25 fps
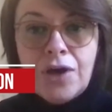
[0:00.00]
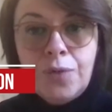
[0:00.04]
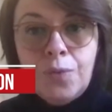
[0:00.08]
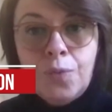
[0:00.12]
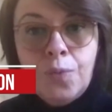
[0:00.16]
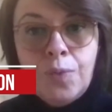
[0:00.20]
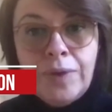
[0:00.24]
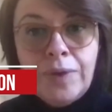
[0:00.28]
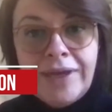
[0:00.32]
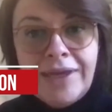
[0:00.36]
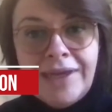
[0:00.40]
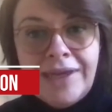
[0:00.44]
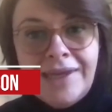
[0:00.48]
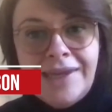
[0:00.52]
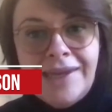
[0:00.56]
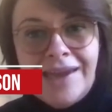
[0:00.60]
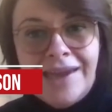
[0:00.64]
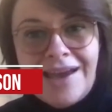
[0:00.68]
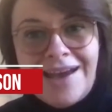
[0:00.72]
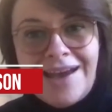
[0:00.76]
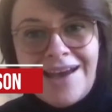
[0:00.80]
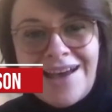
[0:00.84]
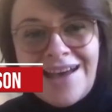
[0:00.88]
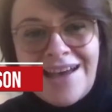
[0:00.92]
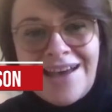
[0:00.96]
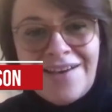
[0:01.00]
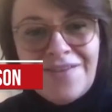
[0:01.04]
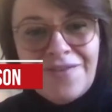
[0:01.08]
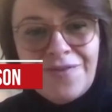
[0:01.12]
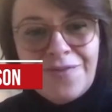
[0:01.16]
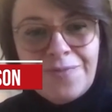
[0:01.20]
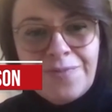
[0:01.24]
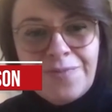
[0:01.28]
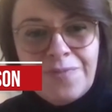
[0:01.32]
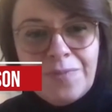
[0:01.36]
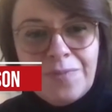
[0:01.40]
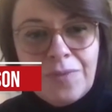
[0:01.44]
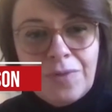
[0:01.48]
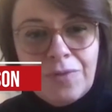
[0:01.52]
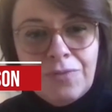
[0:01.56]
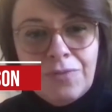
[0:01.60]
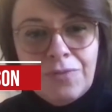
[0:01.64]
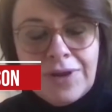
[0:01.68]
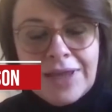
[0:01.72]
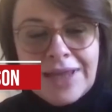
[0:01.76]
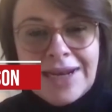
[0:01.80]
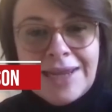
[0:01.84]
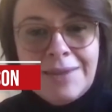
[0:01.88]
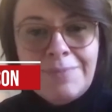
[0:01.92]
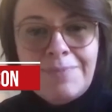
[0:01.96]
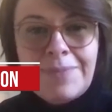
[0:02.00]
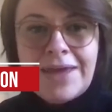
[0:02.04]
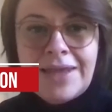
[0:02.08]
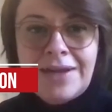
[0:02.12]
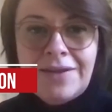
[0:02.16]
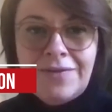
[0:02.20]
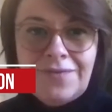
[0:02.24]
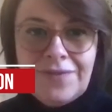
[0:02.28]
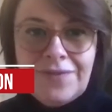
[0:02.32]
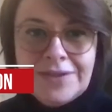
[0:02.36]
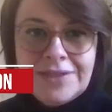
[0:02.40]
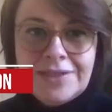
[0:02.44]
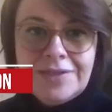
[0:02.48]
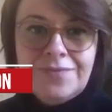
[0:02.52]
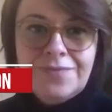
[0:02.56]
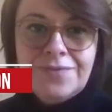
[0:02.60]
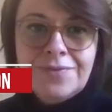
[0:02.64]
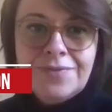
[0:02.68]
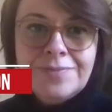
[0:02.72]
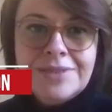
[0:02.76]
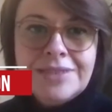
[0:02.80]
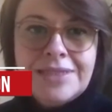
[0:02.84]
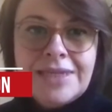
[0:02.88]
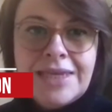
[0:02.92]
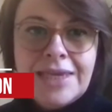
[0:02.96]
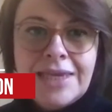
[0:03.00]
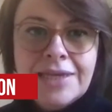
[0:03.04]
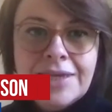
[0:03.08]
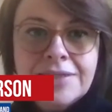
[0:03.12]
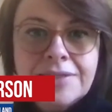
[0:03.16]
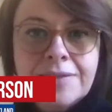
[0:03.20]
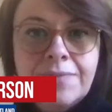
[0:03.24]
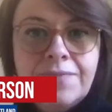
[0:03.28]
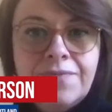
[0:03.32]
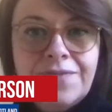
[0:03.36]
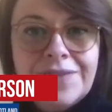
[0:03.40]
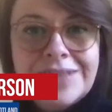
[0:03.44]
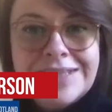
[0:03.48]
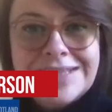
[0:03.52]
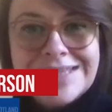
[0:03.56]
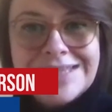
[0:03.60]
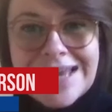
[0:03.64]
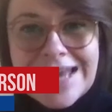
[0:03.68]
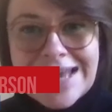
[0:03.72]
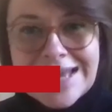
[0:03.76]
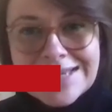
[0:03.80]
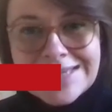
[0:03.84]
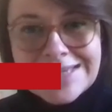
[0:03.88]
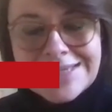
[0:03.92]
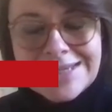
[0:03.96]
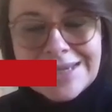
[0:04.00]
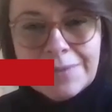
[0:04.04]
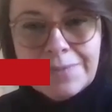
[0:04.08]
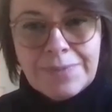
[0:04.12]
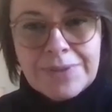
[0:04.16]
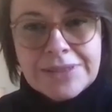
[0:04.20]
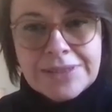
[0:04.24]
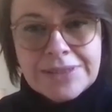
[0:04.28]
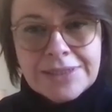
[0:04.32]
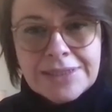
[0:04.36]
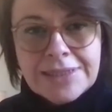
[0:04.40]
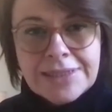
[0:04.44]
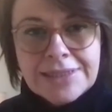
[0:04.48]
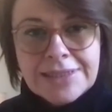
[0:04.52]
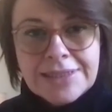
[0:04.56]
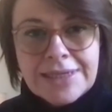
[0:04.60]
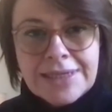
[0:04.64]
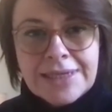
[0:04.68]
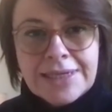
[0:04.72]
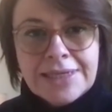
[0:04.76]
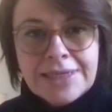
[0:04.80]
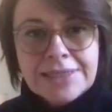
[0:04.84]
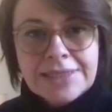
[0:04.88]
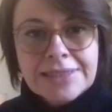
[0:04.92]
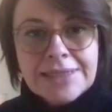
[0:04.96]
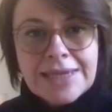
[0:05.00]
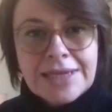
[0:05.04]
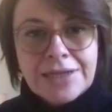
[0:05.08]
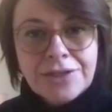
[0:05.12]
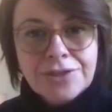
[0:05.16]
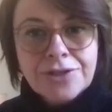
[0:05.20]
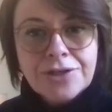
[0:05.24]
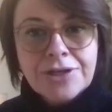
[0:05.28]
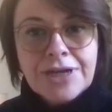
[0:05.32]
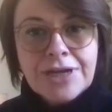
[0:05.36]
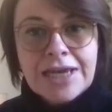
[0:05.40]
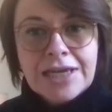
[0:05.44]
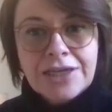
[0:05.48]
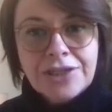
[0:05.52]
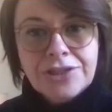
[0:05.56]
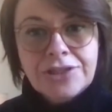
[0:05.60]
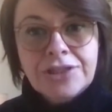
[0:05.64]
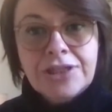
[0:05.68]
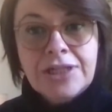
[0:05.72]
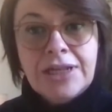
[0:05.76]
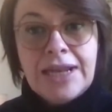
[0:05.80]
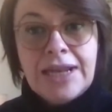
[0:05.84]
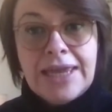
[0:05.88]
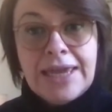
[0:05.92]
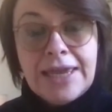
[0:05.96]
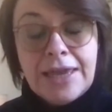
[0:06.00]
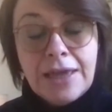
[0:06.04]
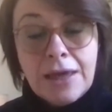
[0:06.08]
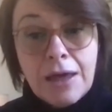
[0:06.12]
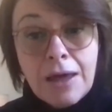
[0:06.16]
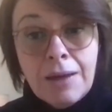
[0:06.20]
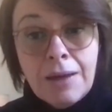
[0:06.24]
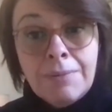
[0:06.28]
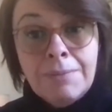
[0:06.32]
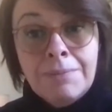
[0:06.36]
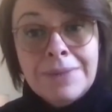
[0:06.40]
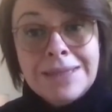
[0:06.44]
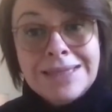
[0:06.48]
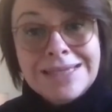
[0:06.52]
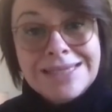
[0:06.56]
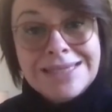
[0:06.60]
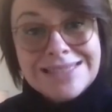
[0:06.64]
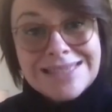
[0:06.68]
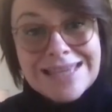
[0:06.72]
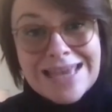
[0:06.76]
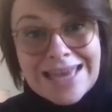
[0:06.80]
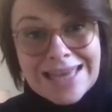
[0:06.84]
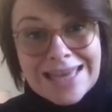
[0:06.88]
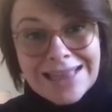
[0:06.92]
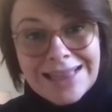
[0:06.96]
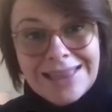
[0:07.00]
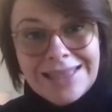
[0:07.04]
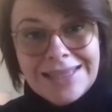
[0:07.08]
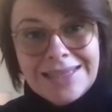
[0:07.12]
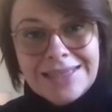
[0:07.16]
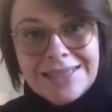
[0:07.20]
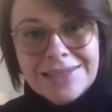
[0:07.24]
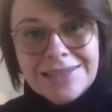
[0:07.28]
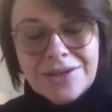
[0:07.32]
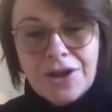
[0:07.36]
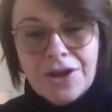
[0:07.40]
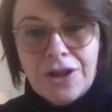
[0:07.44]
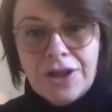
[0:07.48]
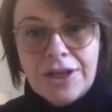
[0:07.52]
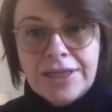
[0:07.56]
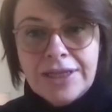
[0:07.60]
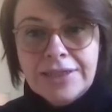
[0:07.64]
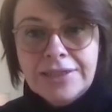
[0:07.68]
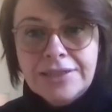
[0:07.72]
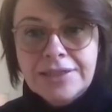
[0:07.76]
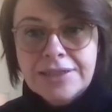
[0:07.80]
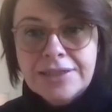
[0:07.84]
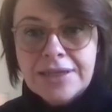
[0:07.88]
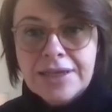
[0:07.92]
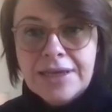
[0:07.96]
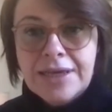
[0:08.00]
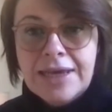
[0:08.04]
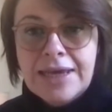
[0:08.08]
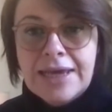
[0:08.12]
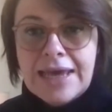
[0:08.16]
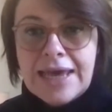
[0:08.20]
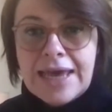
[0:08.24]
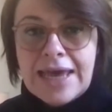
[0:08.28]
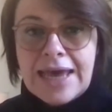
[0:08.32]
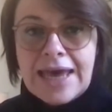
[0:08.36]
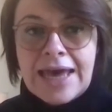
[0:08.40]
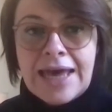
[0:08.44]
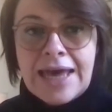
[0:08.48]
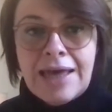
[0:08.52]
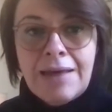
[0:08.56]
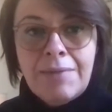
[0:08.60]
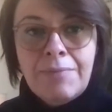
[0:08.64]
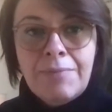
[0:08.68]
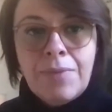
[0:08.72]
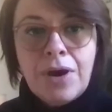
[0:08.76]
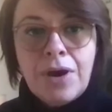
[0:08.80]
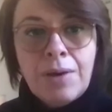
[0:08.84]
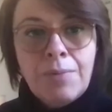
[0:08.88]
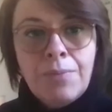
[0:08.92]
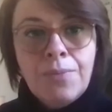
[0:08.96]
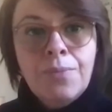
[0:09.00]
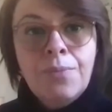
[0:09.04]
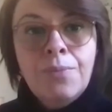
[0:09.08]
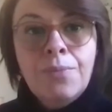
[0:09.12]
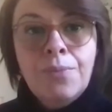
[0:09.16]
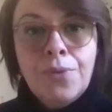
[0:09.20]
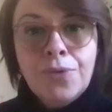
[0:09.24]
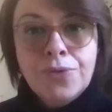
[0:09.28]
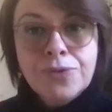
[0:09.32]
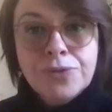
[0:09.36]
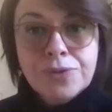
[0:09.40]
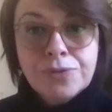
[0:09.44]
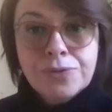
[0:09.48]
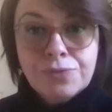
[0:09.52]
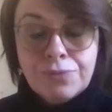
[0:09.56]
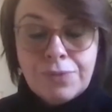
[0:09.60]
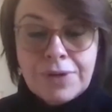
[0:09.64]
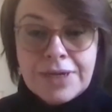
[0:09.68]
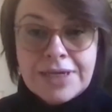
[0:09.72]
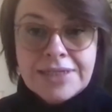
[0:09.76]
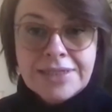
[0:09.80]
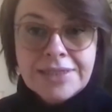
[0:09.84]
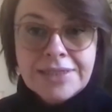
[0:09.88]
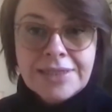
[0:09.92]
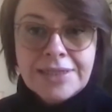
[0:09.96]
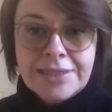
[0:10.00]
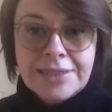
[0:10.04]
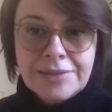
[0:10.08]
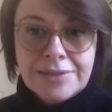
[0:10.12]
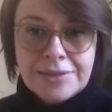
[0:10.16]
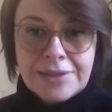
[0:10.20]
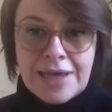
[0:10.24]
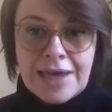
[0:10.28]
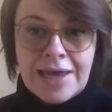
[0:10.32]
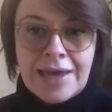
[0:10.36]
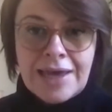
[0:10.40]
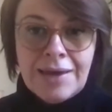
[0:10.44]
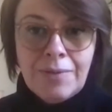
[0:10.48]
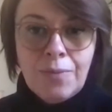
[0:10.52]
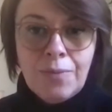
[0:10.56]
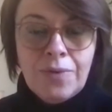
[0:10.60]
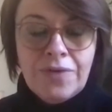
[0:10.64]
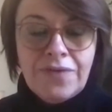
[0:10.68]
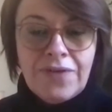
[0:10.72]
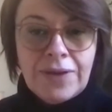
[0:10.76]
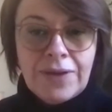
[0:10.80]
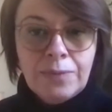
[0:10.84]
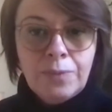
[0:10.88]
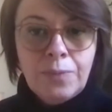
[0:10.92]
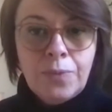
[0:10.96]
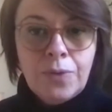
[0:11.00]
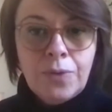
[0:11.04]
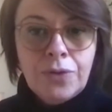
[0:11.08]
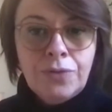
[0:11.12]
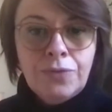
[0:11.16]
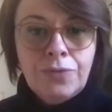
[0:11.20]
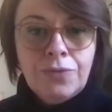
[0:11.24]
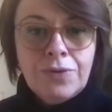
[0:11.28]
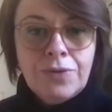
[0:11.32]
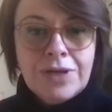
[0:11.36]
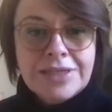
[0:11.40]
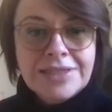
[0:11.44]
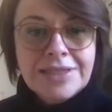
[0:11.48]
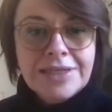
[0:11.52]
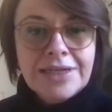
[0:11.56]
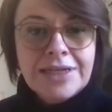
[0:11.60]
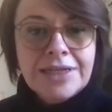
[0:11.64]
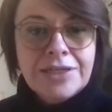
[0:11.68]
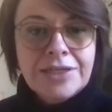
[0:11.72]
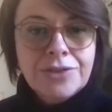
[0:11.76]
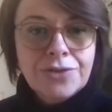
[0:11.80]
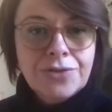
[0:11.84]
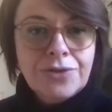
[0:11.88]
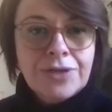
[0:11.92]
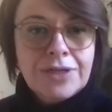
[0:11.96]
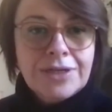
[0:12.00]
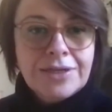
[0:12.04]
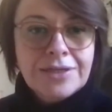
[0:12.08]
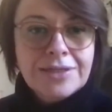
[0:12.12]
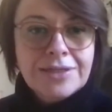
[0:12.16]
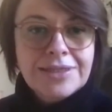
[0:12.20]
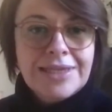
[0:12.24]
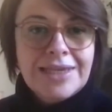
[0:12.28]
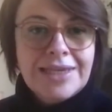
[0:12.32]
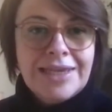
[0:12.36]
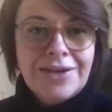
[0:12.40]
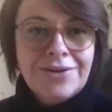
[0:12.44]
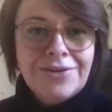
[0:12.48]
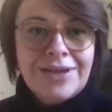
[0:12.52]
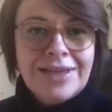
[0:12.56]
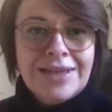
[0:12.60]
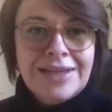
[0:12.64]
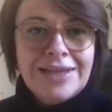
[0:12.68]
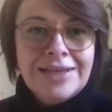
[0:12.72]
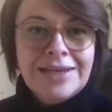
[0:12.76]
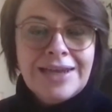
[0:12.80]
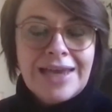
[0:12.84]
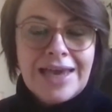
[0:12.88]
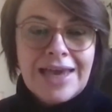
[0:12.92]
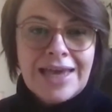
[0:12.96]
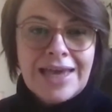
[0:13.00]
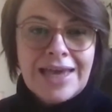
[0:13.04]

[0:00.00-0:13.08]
we have really benefited from seeing some fantastic businesses internationally come and settle in Scotland. Most recent, we've had one recently join us here in